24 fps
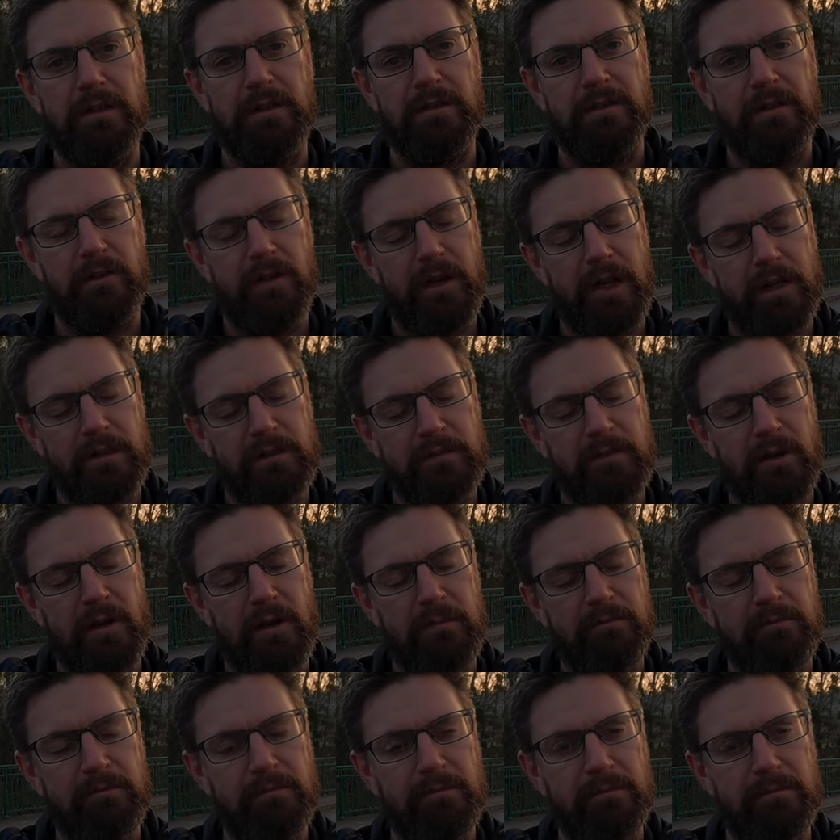Till the next
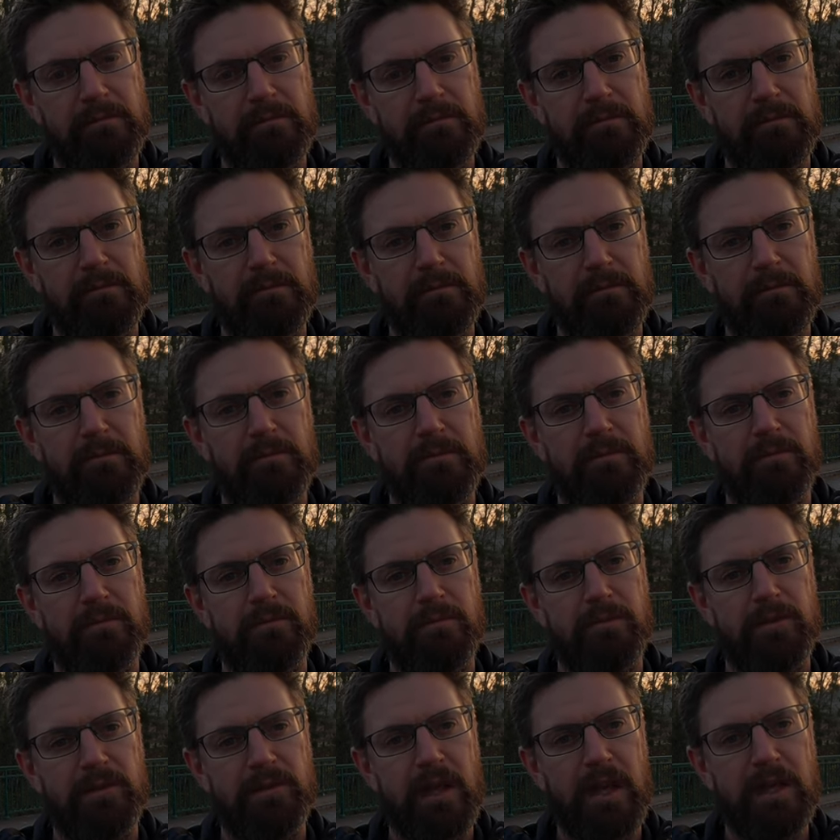time,
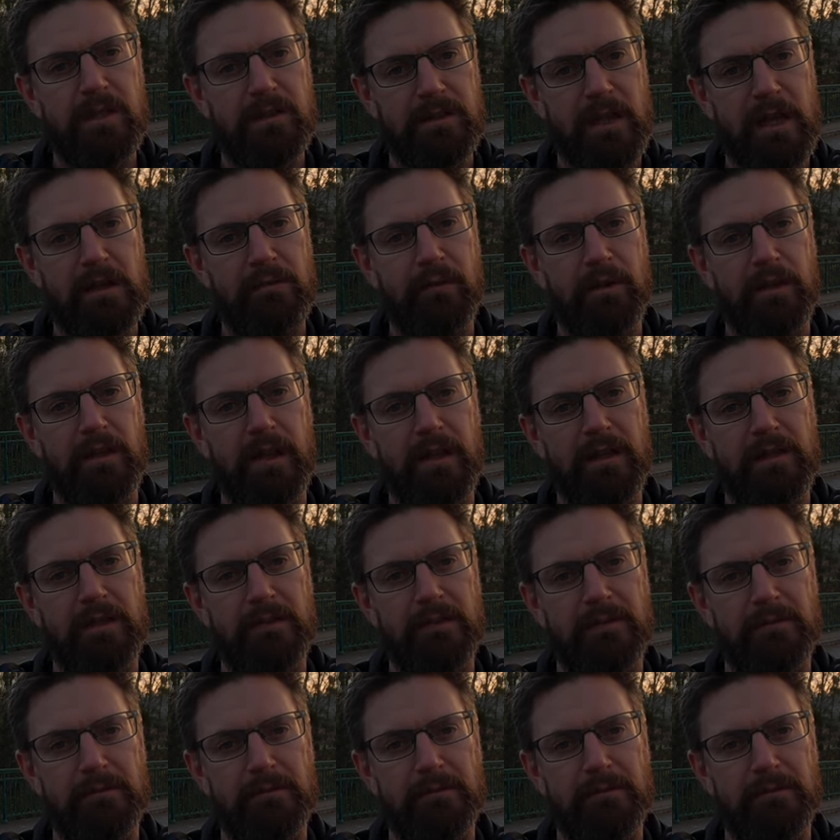stay safe, okay?